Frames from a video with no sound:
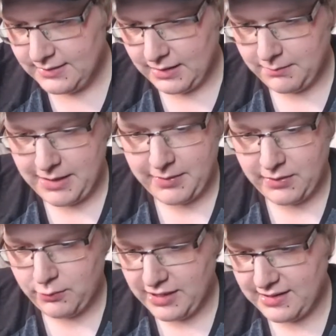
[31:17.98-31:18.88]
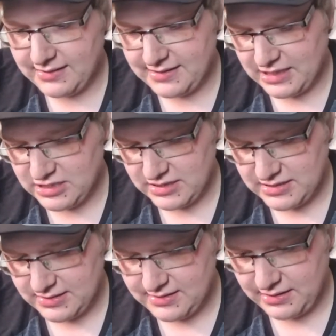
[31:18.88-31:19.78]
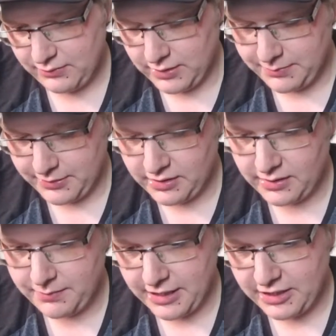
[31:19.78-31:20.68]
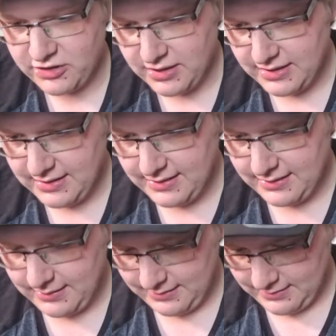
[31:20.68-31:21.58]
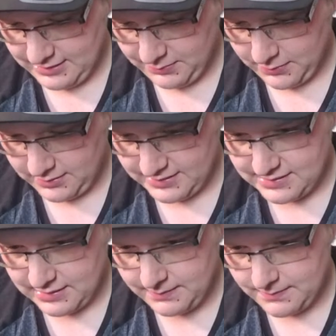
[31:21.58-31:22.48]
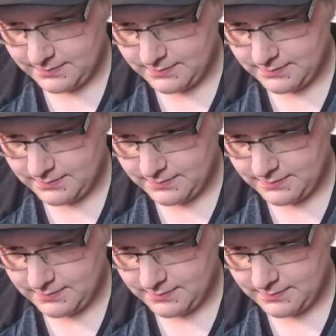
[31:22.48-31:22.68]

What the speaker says: not maybe the way they intentioned. So I didn't want to put it on the page. Let's pull this up.